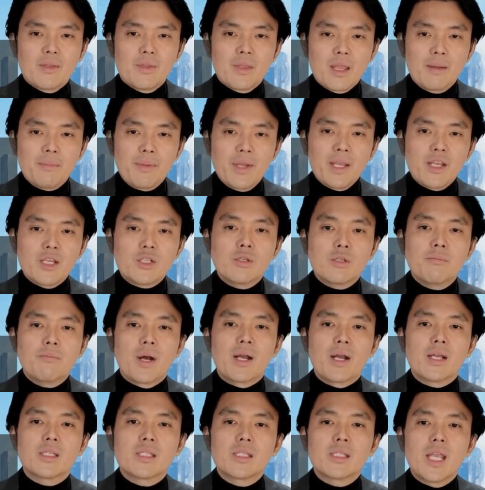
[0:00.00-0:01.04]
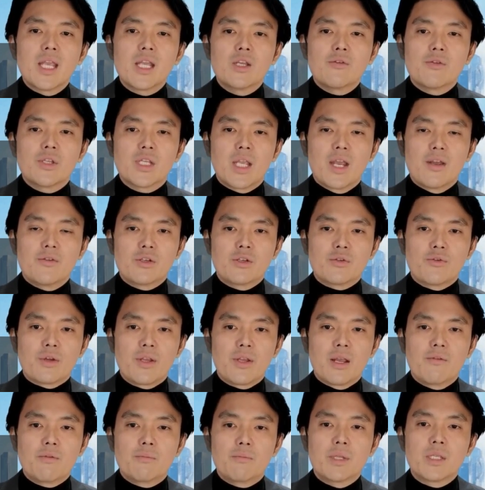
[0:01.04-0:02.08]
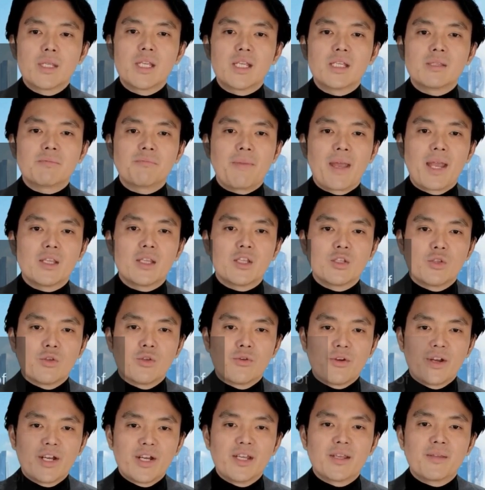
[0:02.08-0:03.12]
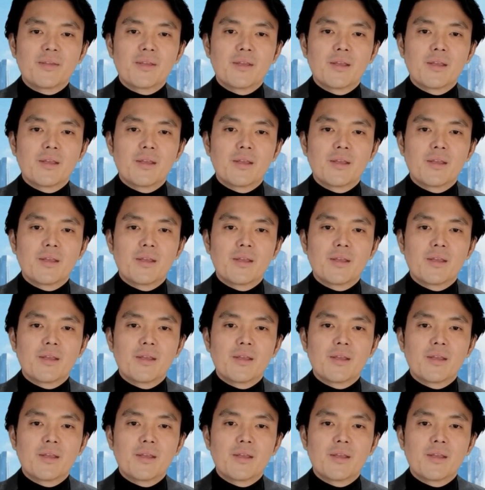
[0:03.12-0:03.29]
Nomination by a state or territory government is mandatory.